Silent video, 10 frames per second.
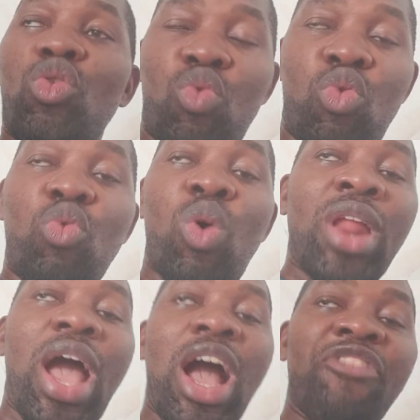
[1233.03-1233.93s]

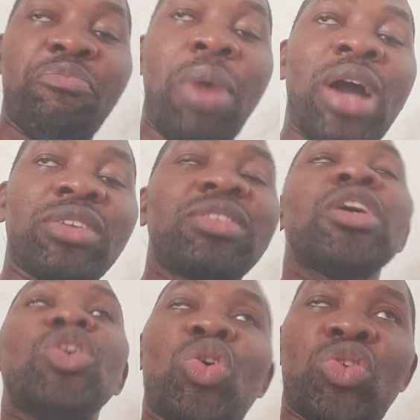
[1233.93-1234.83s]
1.5 marks.
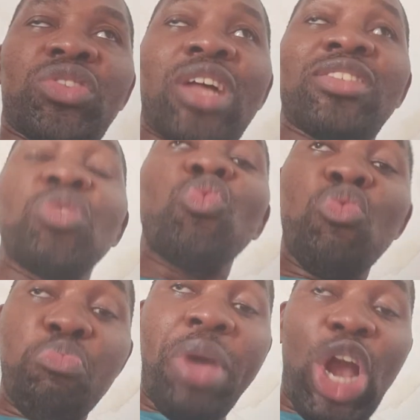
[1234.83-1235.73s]
All those kinds of things
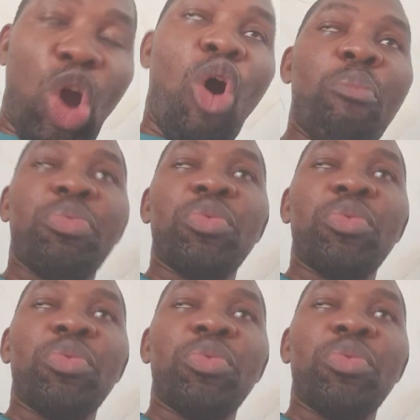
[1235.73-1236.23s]
will make up